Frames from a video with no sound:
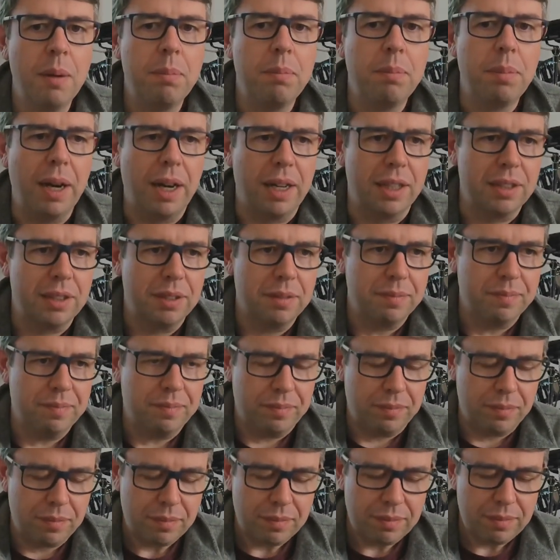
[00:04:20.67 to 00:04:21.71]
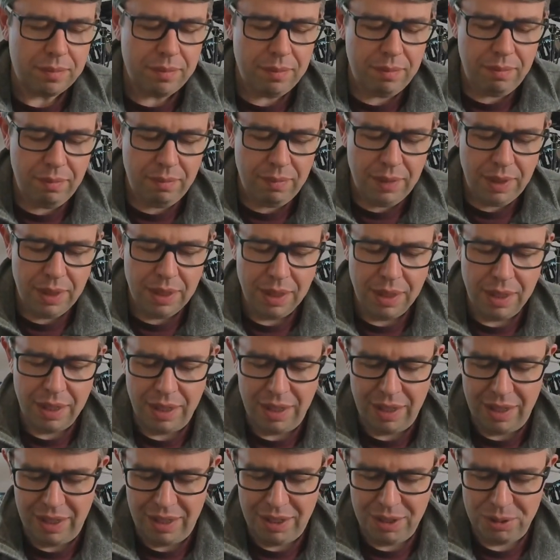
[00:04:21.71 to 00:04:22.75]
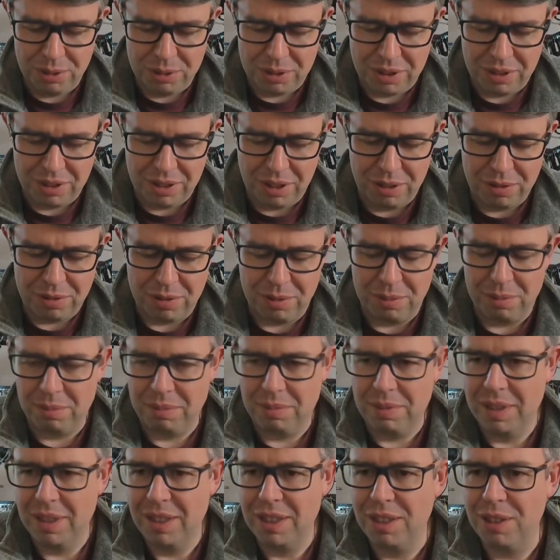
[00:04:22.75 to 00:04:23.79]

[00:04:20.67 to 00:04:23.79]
But I also know from